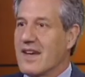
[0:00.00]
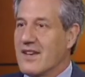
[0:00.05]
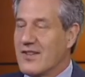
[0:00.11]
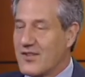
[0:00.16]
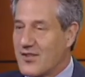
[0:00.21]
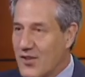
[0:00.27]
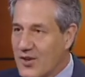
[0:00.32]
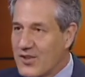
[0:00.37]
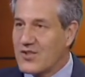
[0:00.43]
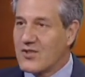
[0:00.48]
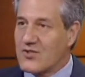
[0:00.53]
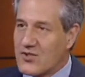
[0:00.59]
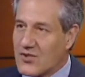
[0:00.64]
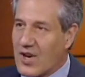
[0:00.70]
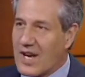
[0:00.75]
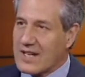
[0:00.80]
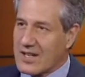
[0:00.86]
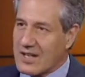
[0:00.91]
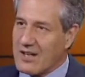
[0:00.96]
certain
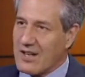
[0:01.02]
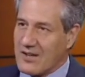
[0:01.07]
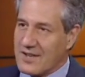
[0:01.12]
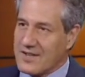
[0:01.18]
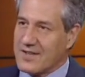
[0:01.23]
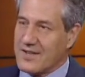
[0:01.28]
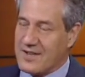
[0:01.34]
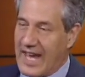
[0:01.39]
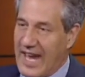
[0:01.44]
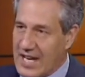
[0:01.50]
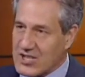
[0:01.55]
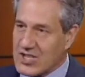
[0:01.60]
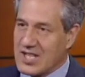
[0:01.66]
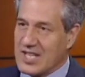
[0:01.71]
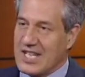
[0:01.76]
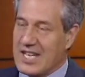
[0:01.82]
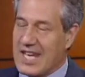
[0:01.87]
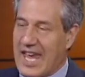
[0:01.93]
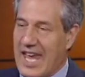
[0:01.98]
drug classes
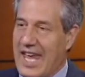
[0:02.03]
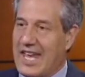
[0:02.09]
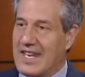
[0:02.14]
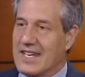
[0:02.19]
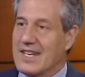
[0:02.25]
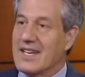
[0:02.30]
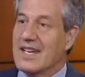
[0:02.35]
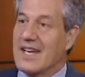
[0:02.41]
actually can